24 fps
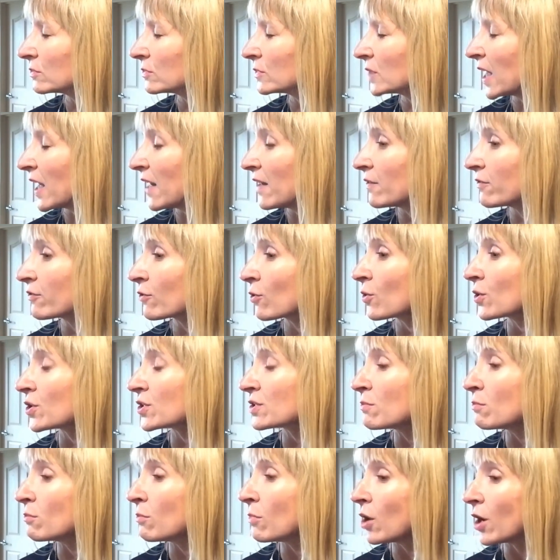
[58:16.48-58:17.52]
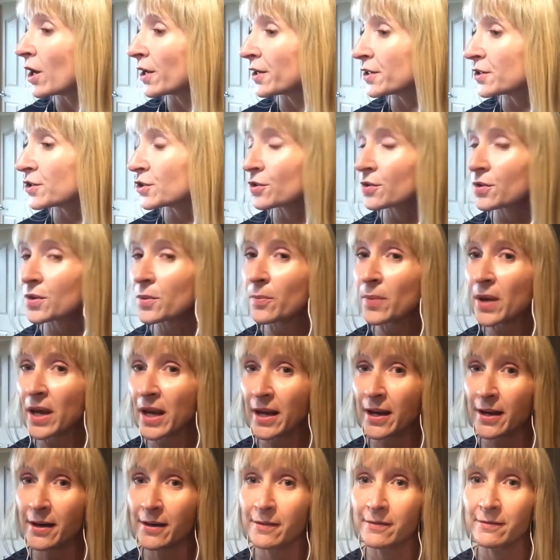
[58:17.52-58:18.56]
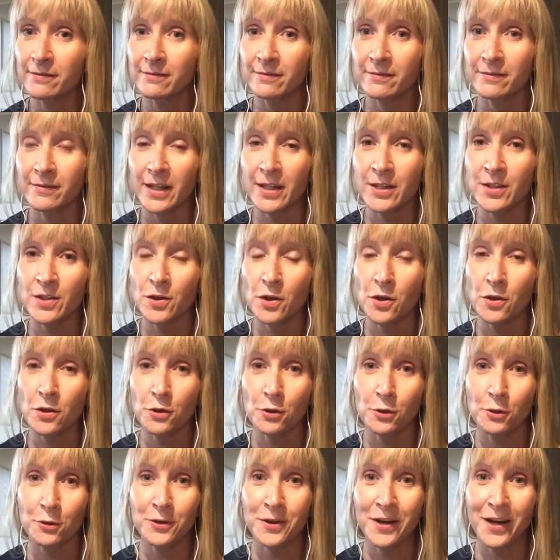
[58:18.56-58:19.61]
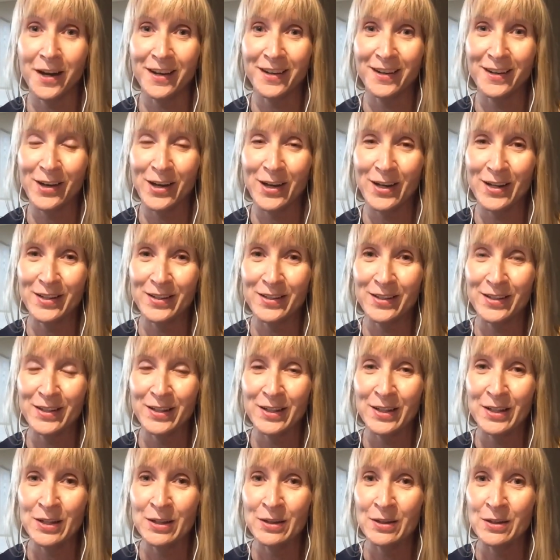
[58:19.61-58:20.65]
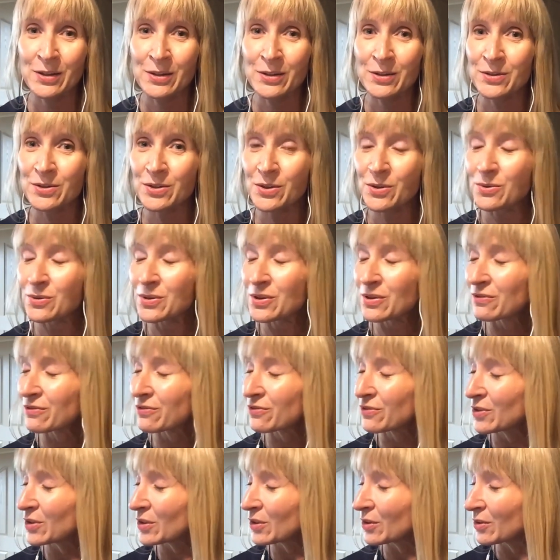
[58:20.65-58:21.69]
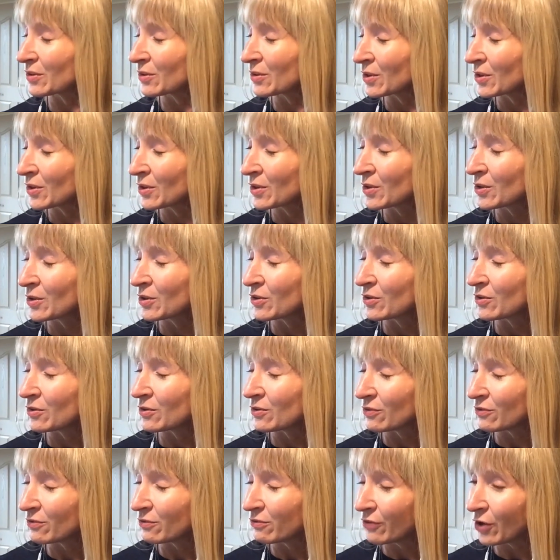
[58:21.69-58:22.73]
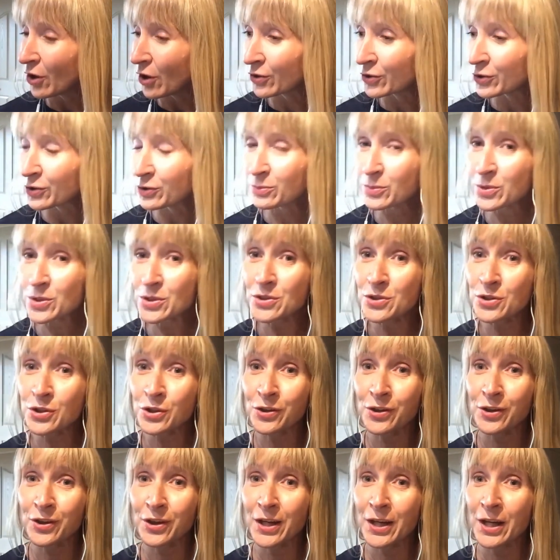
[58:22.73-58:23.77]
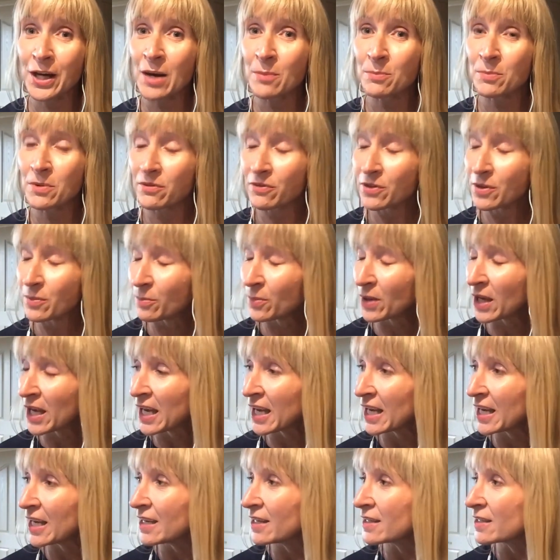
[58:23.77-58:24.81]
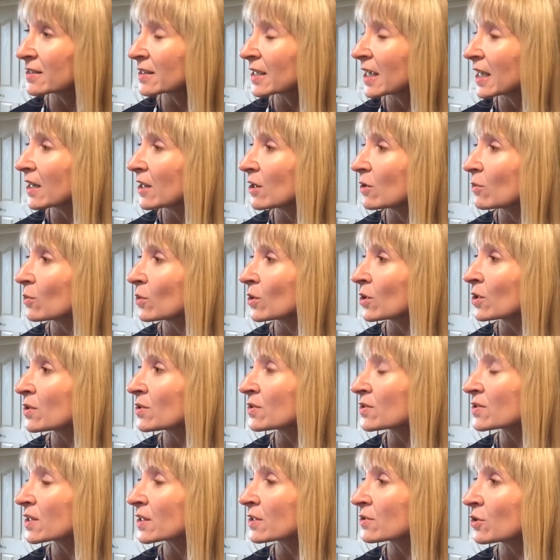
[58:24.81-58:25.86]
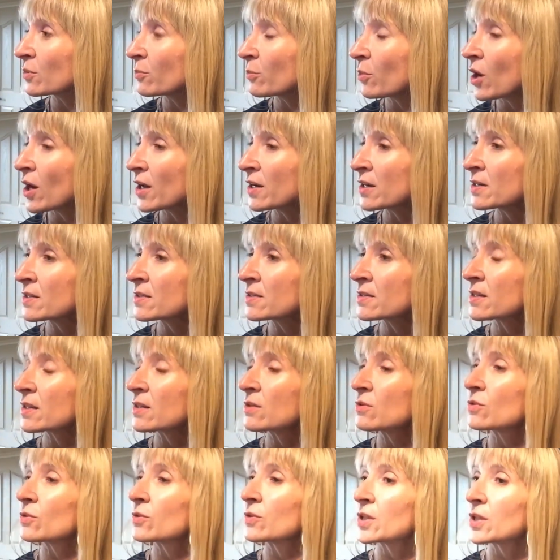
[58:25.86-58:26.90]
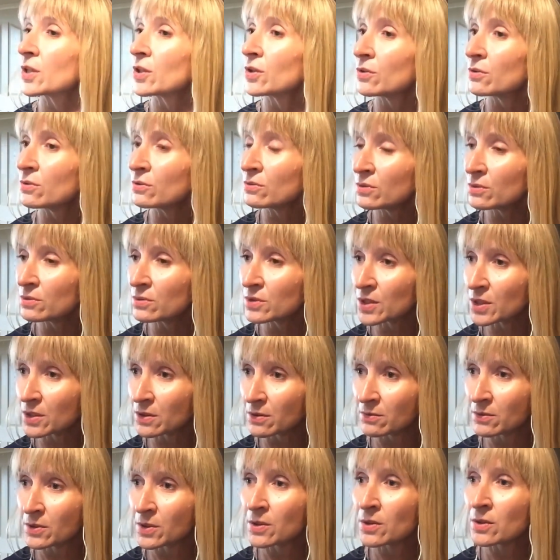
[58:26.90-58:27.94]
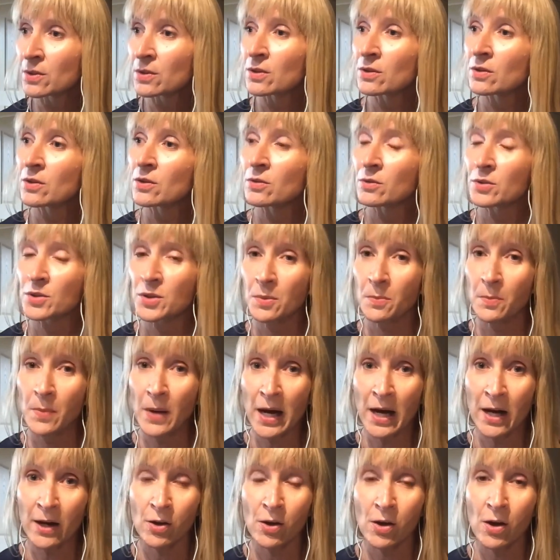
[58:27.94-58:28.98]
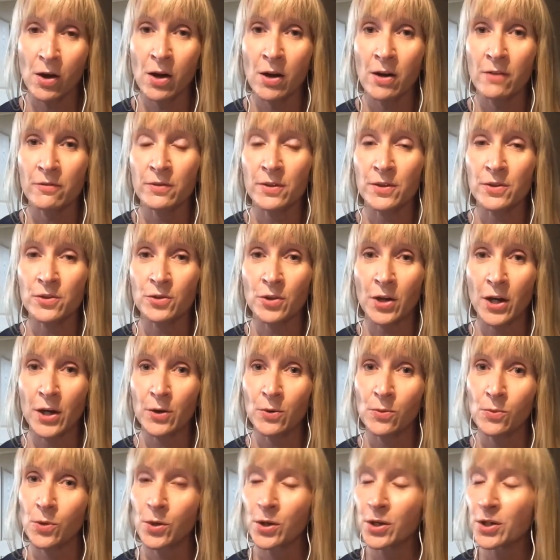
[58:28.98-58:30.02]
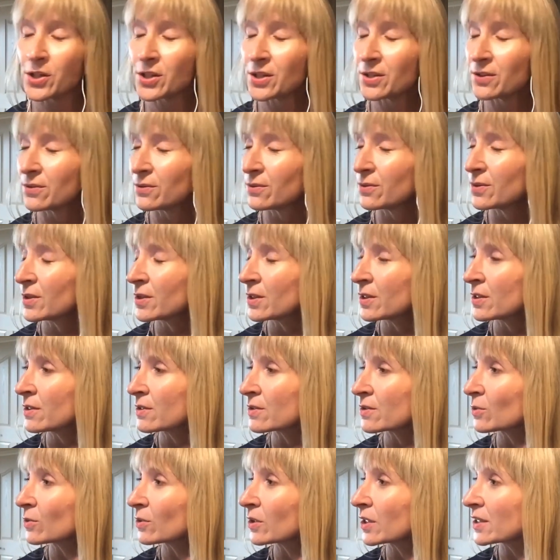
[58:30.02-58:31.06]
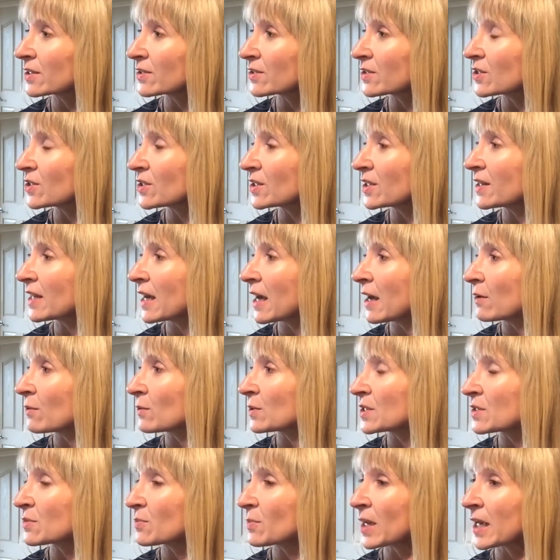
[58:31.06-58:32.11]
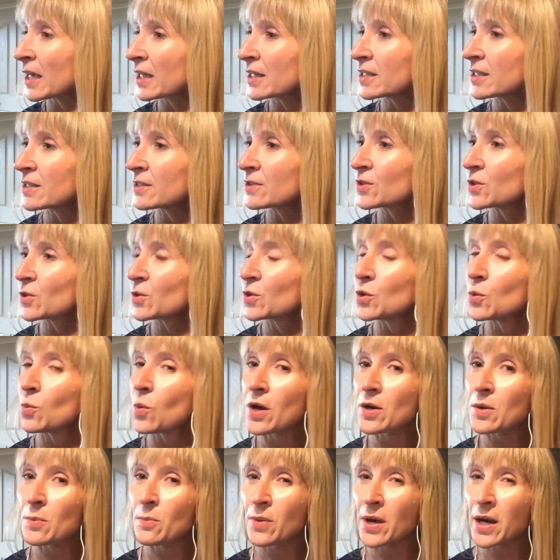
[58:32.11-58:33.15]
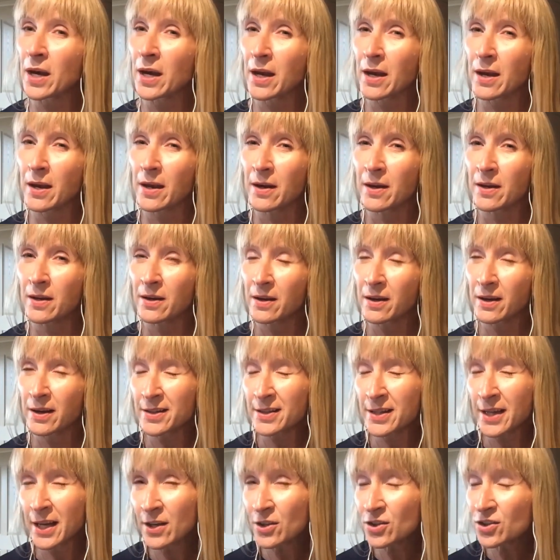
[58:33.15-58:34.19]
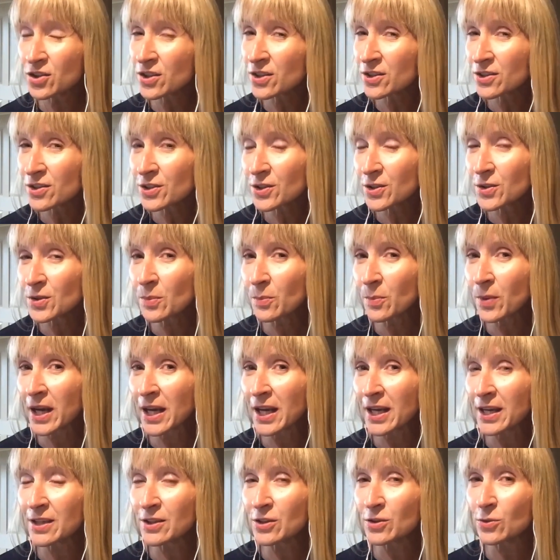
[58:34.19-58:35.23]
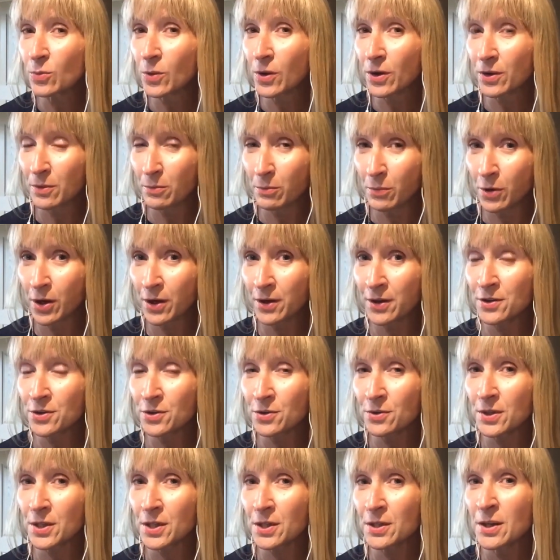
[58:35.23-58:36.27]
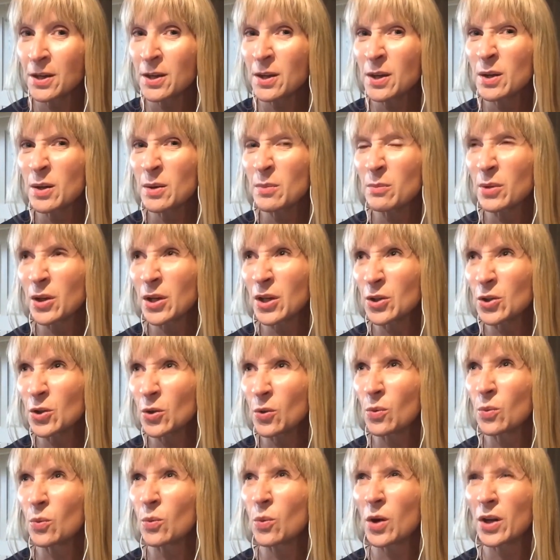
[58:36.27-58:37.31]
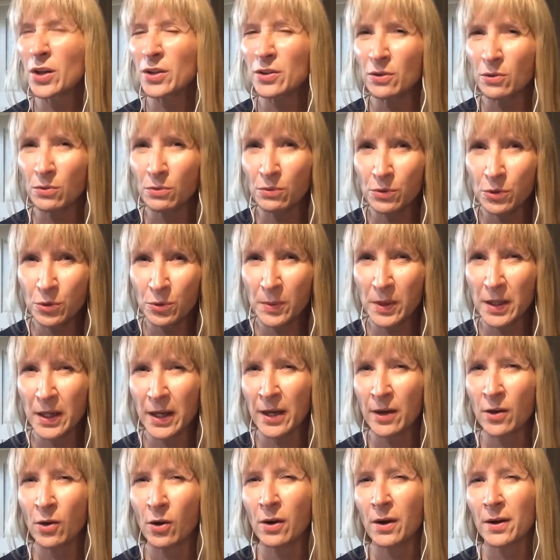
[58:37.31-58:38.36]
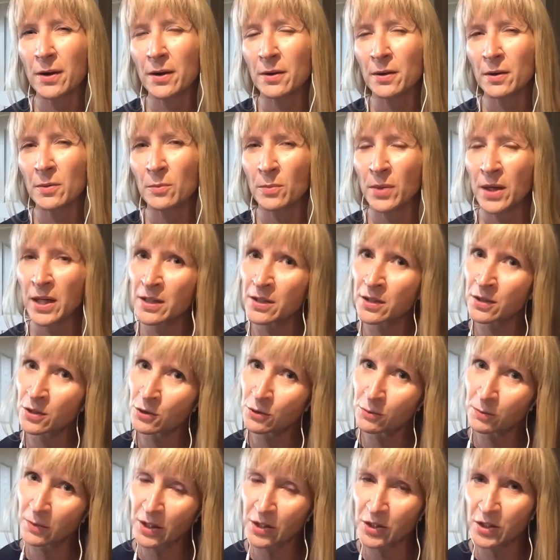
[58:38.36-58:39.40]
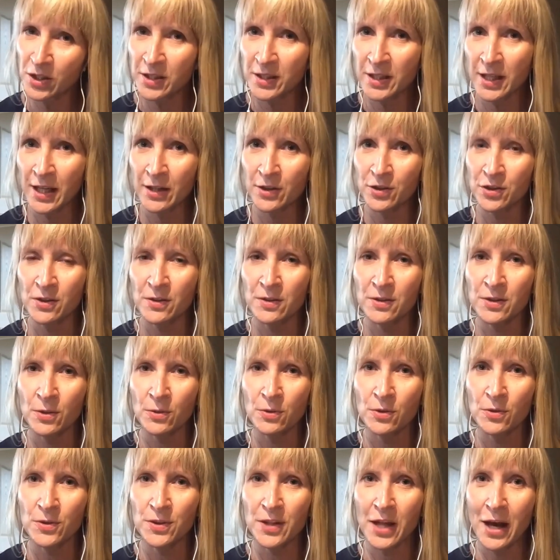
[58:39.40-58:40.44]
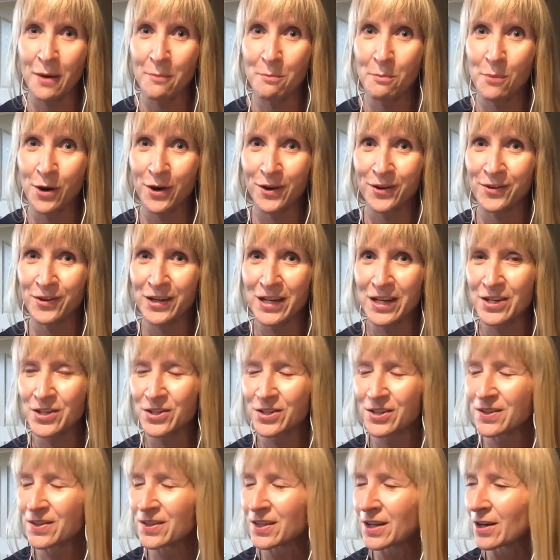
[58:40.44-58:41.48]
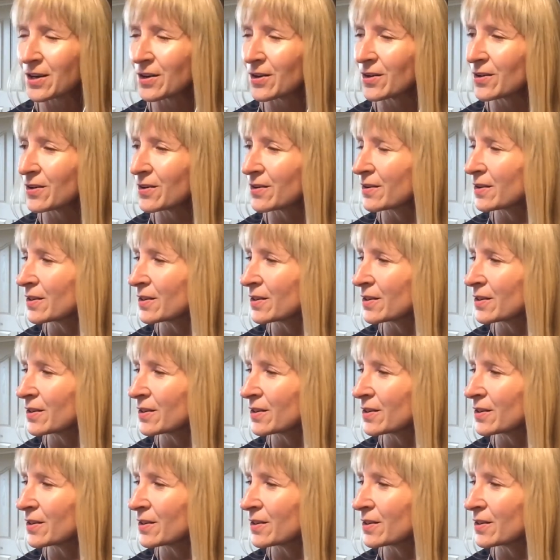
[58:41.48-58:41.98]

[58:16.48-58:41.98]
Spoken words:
And of course, monitor the pain. That's the third guideline. So if the volume is turning up, if the pain is getting worse, that's your body signaling you to back off. It's trying to warn you. So listen to that, respect it. So you want to pay attention to the pain. You want to monitor it, but you don't want to ruminate on it and pay too much attention. So there's that moderation there.